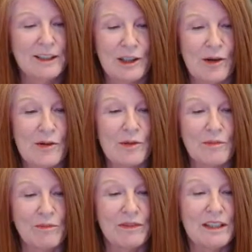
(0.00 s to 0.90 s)

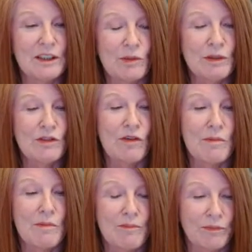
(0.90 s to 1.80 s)
So this was
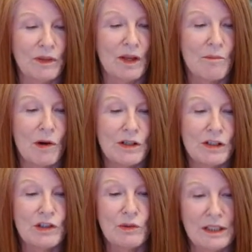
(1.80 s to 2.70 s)
from
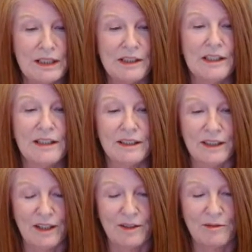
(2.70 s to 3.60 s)
March
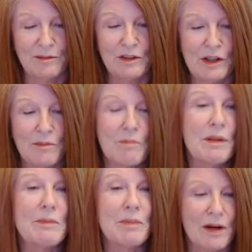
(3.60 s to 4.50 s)
26th, so I'm a
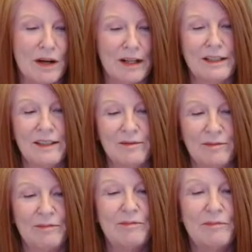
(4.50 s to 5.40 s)
bit behind.
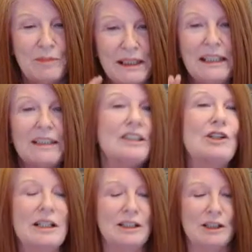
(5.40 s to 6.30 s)
Begin
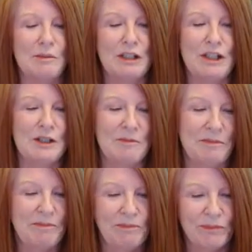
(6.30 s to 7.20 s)
transmission.
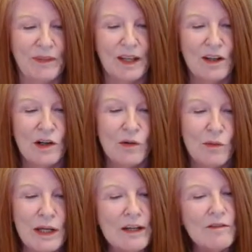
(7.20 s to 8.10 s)

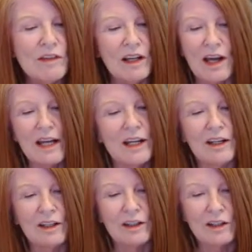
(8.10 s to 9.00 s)
We of the Light
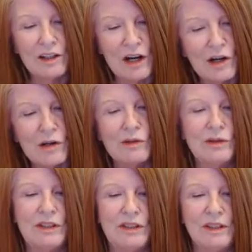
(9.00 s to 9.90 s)

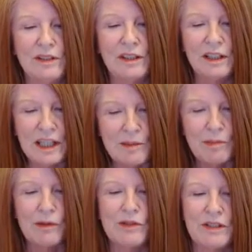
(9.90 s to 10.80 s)
Codes, the
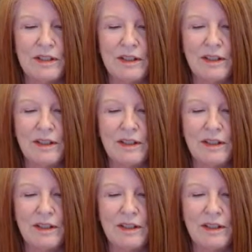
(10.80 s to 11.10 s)
Keepers,